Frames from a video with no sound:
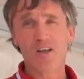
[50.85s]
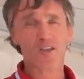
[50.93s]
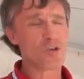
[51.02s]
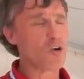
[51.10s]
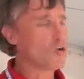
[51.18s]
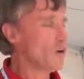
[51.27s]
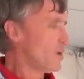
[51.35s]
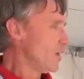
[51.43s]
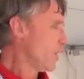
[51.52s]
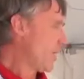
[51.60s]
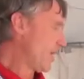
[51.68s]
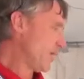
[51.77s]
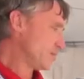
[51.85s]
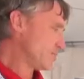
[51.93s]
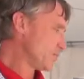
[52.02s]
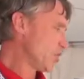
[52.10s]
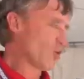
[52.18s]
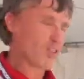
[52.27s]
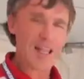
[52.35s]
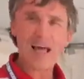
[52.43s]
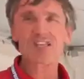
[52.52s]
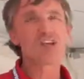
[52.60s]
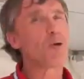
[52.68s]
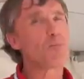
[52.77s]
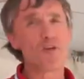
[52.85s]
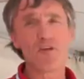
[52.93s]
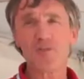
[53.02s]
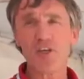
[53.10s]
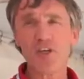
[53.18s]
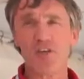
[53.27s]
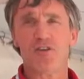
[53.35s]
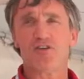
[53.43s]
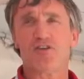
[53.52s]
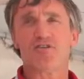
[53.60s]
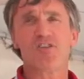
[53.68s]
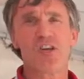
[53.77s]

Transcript: So um, you know, the last couple of years,